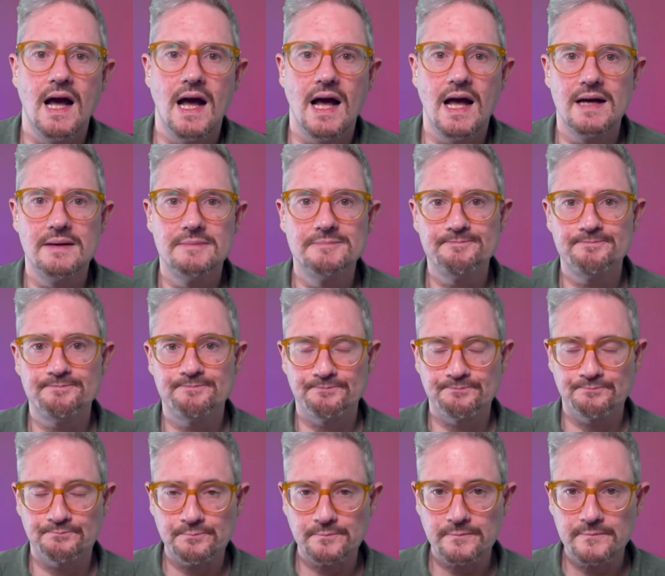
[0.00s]
And
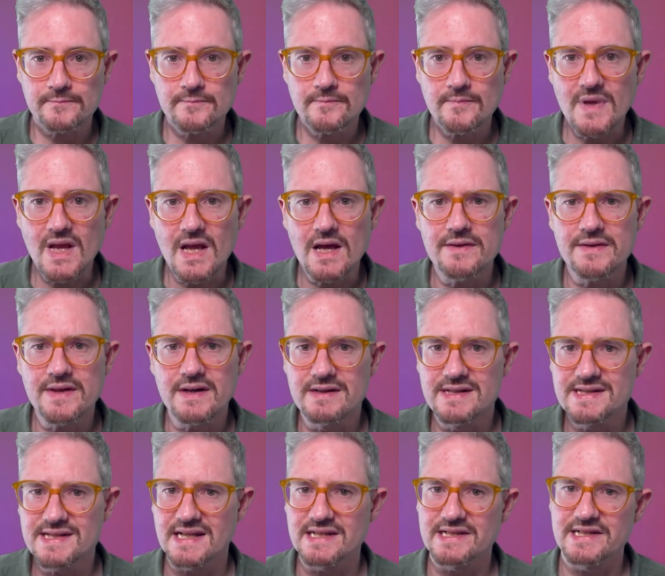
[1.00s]
there
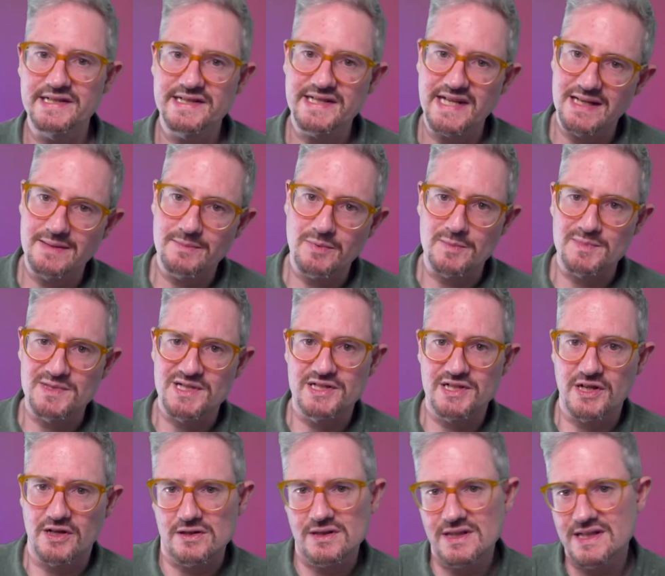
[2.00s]
is actually a teleprompter
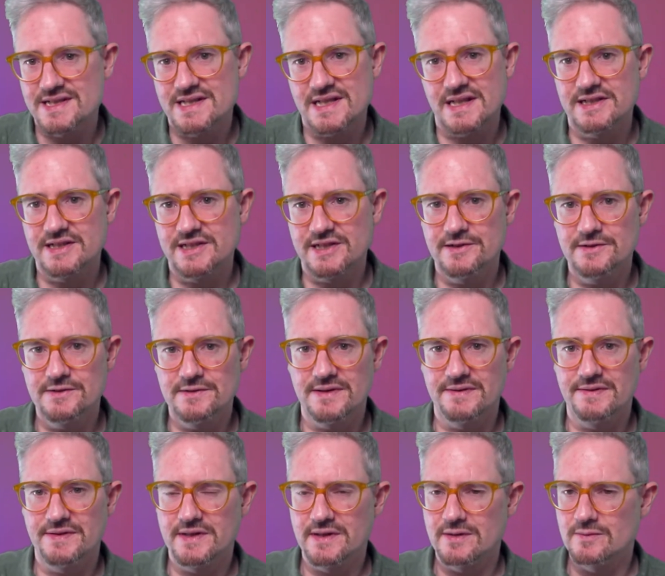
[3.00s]
toggle inside Shoot
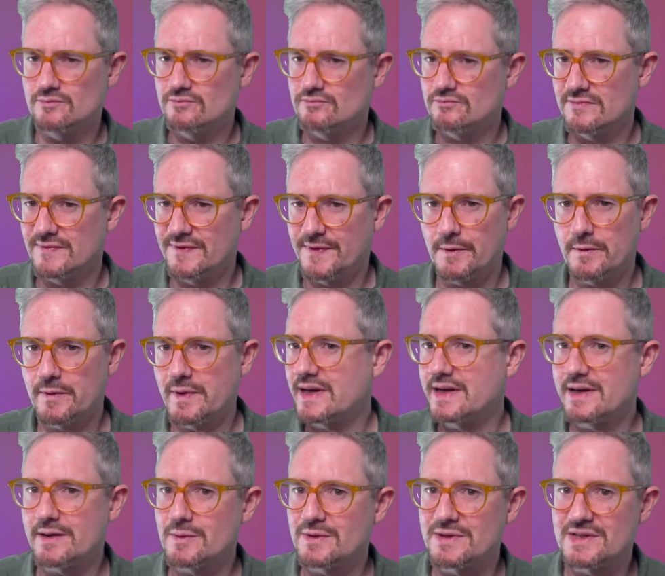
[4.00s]
if you
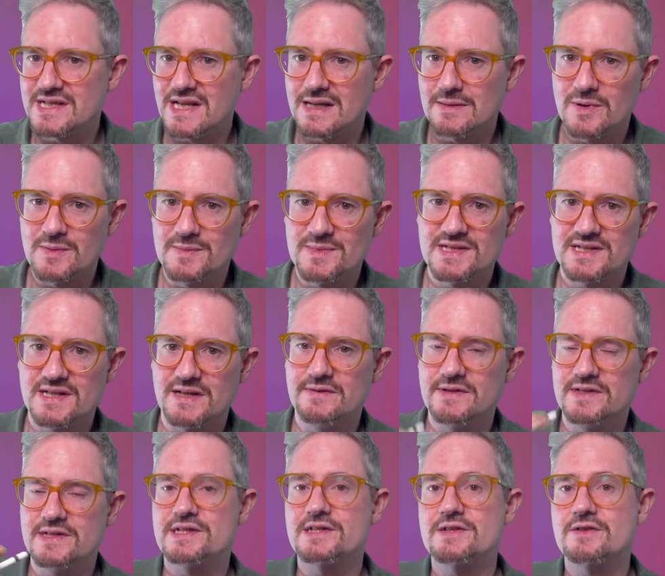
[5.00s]
really don't want the teleprompter. So
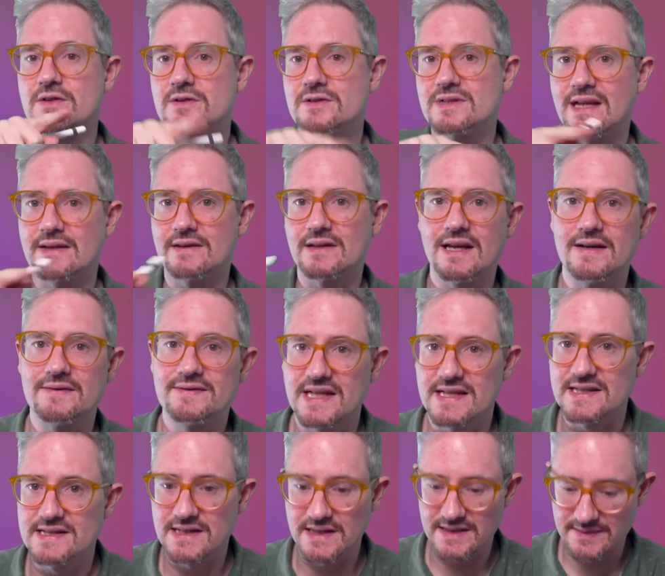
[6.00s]
if you just scroll down the
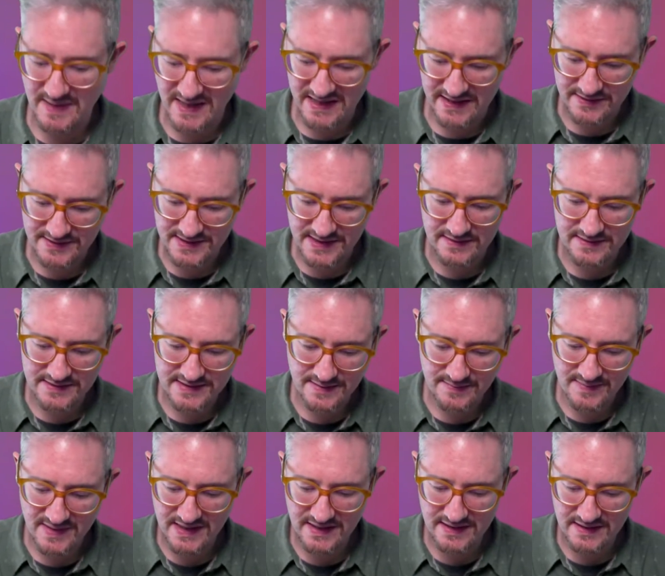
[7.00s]
left-hand side menu, so
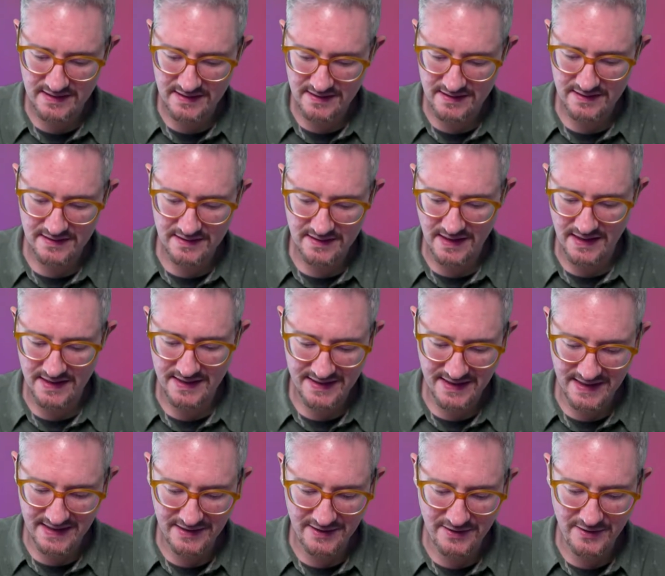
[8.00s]
something that I
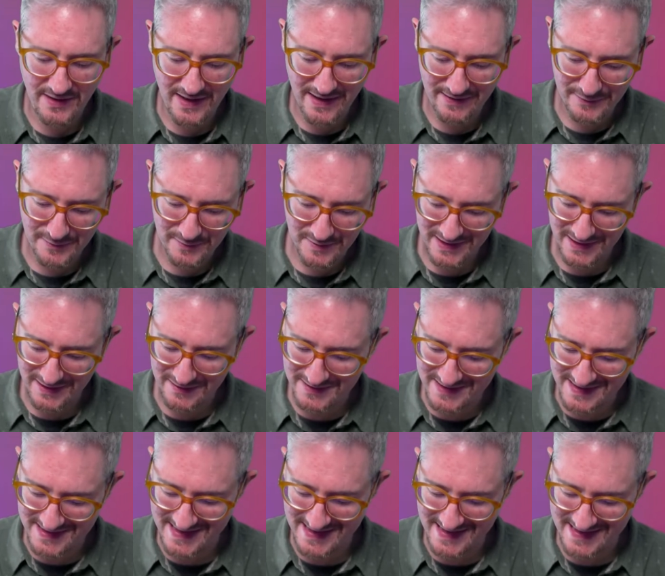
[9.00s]
think not everyone
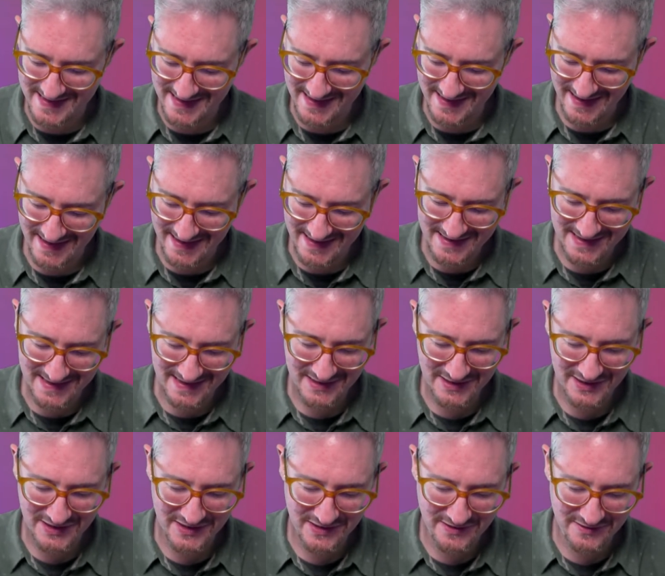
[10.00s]
notices is
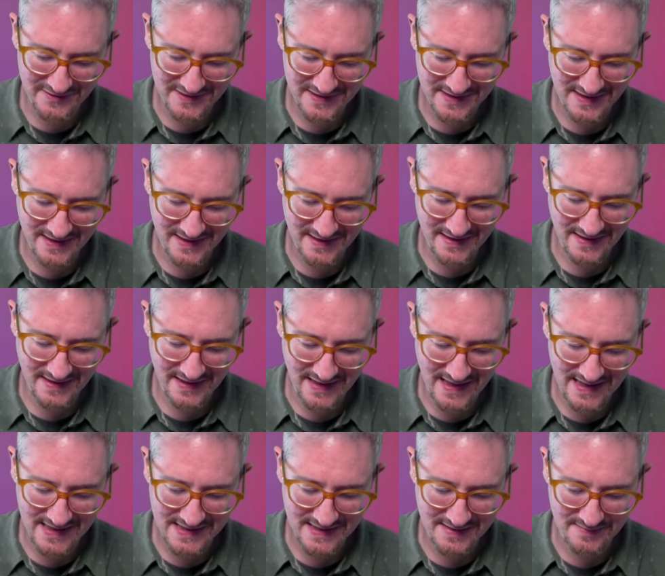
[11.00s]
that Shoot, it
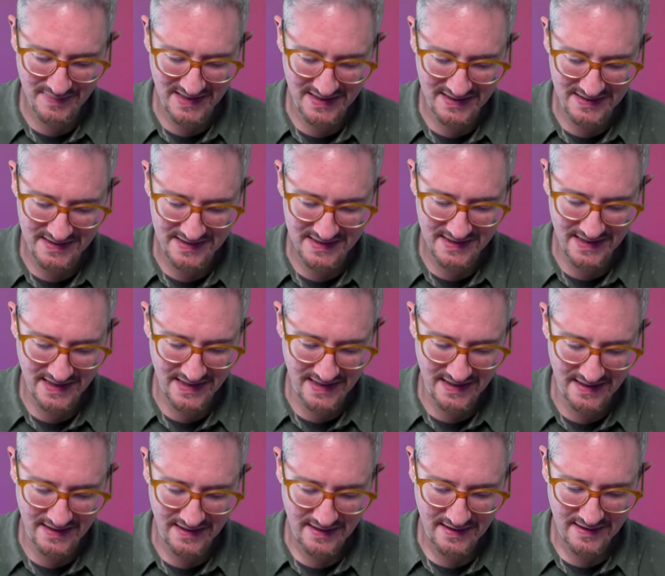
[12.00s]
has the buttons
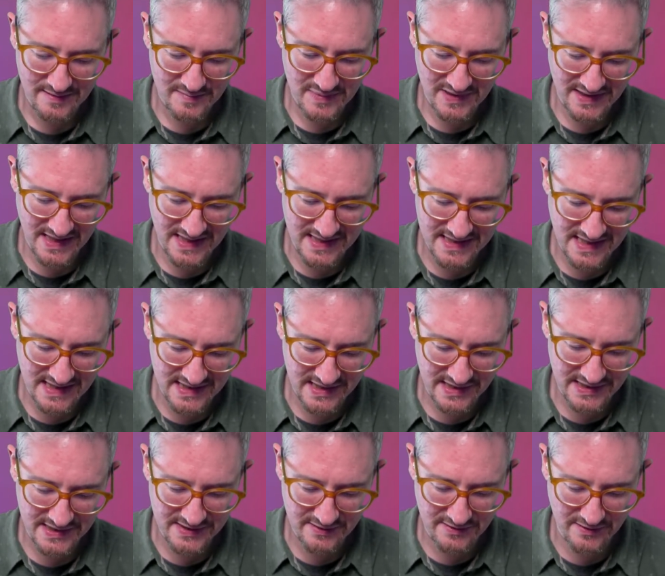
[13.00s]
there, but that's
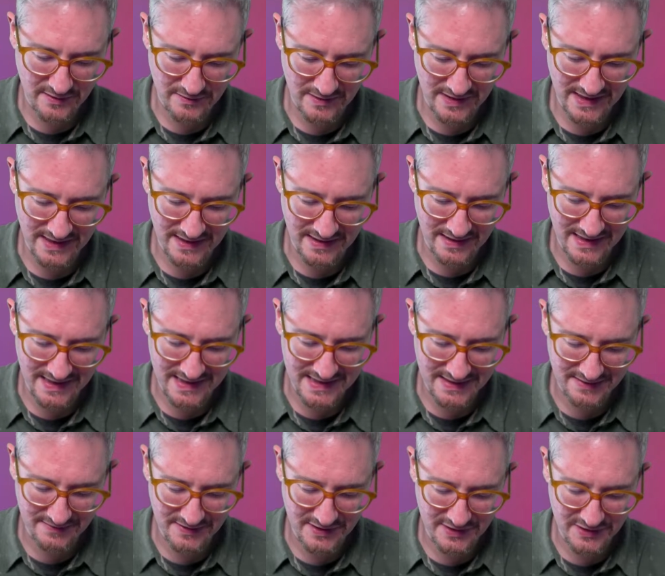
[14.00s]
actually a scrolling
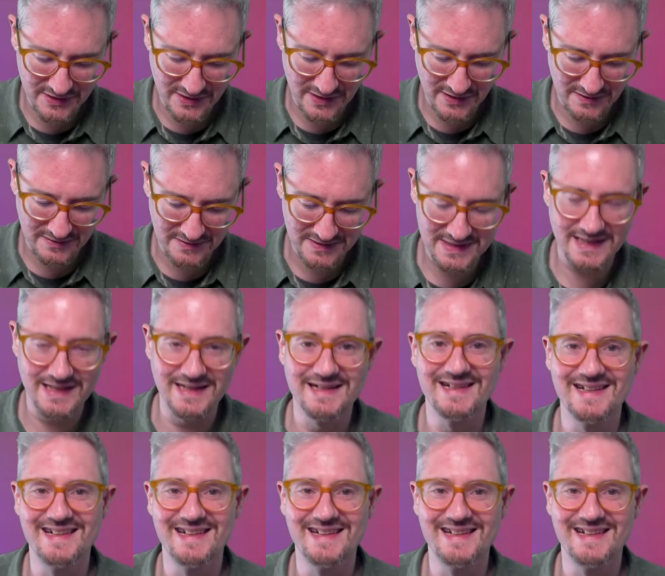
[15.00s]
list of controls